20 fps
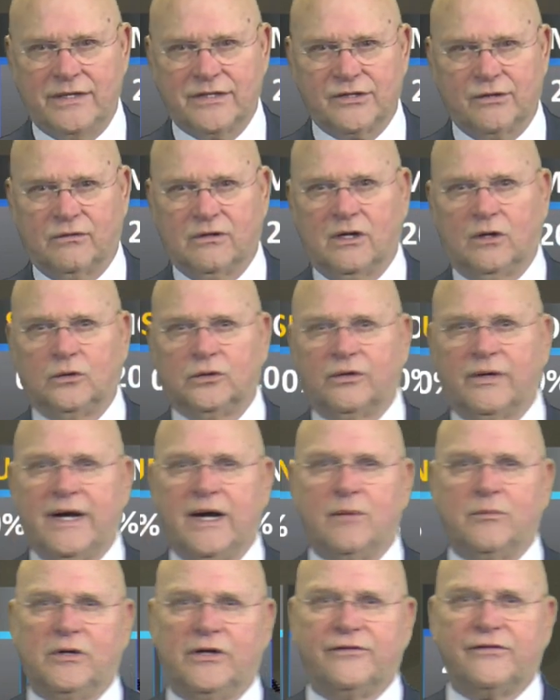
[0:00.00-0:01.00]
so colder
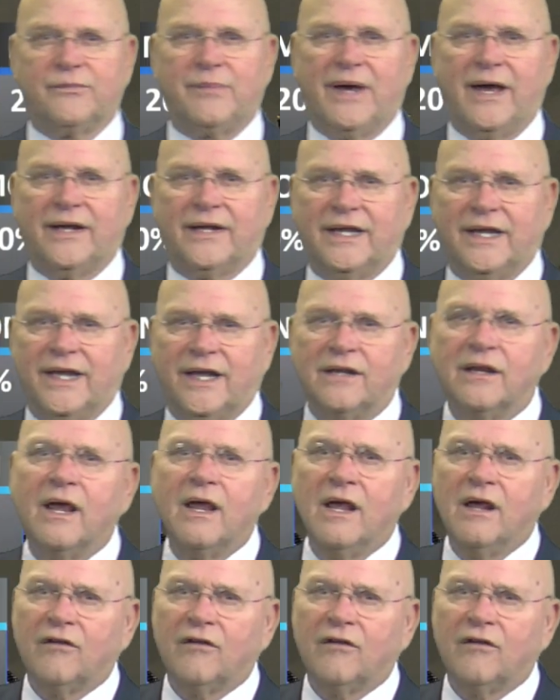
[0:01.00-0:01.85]
air moves back in.